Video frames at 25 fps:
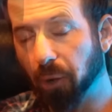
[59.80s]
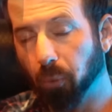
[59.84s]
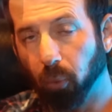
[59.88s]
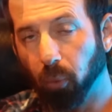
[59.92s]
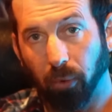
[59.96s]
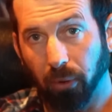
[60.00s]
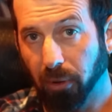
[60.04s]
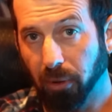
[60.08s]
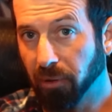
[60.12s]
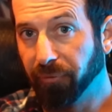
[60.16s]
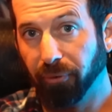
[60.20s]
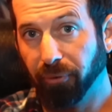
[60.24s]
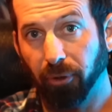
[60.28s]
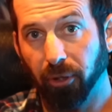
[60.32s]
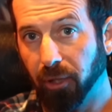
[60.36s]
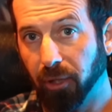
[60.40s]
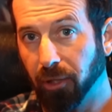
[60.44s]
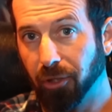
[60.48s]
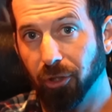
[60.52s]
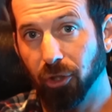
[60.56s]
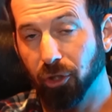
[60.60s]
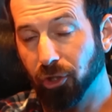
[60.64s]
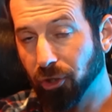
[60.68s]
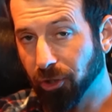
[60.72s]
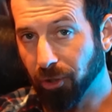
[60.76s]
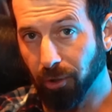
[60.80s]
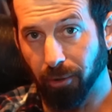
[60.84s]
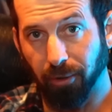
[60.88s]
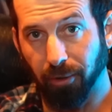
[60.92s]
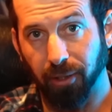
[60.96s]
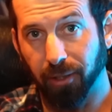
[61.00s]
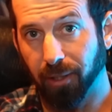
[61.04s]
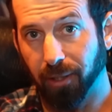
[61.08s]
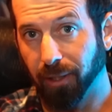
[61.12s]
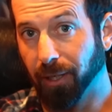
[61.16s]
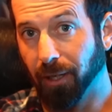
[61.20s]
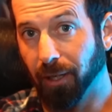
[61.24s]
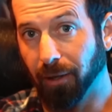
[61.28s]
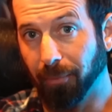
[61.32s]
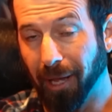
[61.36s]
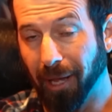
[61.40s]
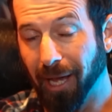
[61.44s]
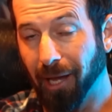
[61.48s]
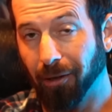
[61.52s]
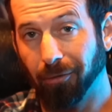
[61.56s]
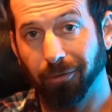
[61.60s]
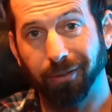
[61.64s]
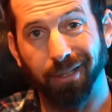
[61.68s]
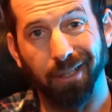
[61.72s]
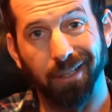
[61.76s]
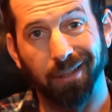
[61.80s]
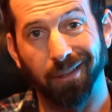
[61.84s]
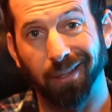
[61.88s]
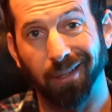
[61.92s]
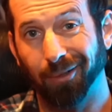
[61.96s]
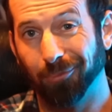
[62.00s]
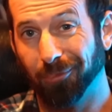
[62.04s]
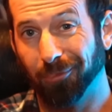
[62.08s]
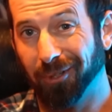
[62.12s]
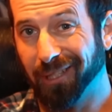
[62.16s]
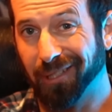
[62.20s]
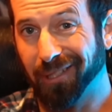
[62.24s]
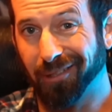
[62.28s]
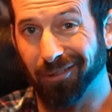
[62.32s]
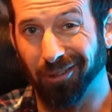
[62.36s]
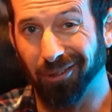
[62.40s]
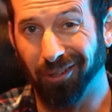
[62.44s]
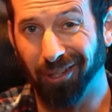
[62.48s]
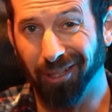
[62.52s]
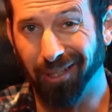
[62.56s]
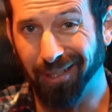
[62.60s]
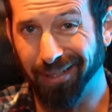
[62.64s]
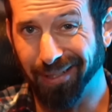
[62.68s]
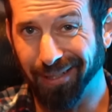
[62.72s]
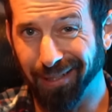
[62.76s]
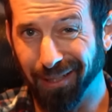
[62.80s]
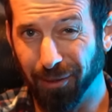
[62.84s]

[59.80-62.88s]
war footage started to come out, and then we started to see